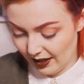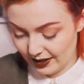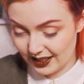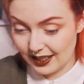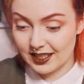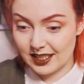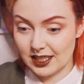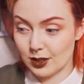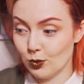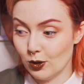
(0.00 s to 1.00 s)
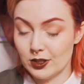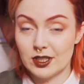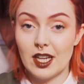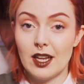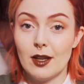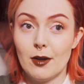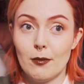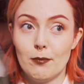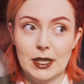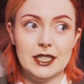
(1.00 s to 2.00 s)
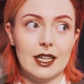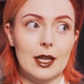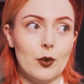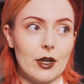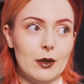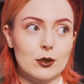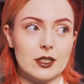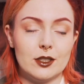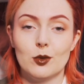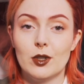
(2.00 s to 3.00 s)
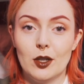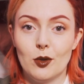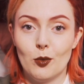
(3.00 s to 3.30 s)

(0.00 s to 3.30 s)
since this was basically what I was doing